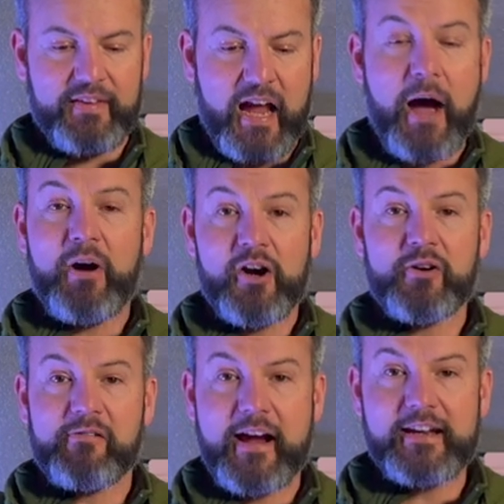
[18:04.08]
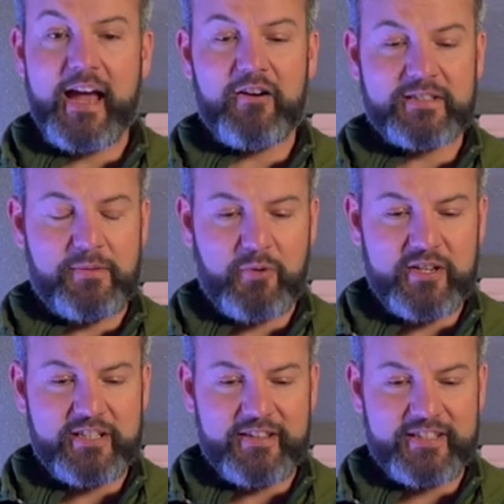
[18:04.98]
I'm hungry right now as I'm
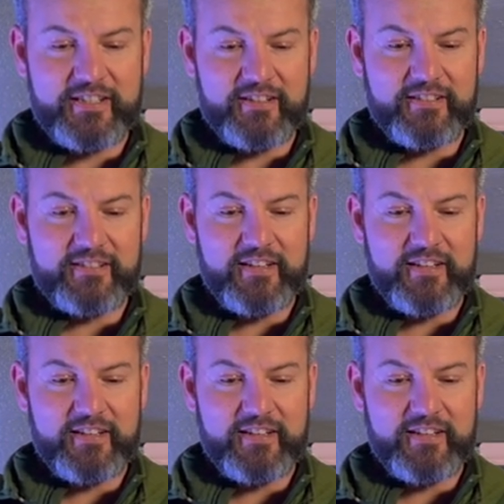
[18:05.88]
preaching this here